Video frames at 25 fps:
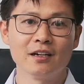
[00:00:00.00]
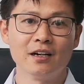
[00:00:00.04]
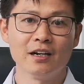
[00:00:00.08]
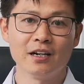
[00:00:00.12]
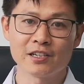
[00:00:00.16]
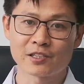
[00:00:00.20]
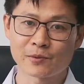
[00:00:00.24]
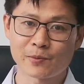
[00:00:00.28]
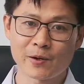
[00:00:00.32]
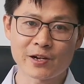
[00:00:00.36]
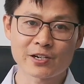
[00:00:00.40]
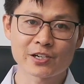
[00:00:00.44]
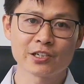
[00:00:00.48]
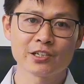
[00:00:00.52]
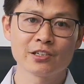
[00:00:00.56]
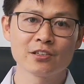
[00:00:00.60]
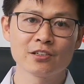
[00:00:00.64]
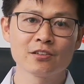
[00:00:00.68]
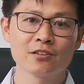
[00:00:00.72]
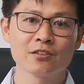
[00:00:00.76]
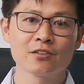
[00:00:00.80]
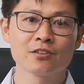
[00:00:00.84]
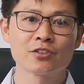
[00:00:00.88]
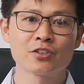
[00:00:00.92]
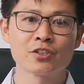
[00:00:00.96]

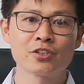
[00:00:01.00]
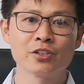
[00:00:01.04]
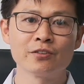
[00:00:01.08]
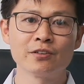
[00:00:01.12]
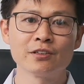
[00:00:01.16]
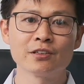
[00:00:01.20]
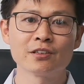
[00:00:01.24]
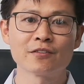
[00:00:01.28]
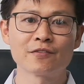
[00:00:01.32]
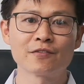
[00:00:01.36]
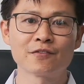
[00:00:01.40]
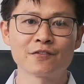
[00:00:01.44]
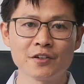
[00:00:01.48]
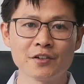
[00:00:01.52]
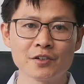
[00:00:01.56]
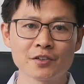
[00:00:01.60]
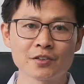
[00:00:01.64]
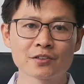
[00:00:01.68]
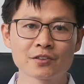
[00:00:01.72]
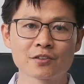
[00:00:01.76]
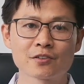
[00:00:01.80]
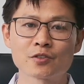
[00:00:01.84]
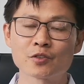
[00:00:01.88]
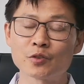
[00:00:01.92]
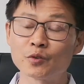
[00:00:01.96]
especially during the
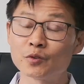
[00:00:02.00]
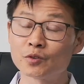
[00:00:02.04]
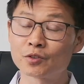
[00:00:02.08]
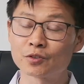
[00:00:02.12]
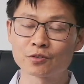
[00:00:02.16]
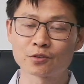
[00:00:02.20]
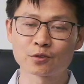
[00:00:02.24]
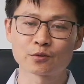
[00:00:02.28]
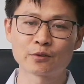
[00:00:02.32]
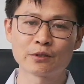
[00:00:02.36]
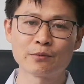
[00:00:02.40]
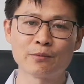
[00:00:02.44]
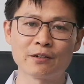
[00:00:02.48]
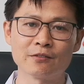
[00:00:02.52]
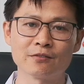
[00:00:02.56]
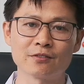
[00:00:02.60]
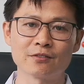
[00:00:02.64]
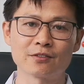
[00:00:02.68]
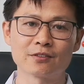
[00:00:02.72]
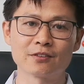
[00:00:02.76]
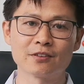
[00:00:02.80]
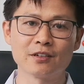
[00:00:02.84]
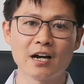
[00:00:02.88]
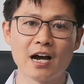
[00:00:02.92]
first 2 to 3 months.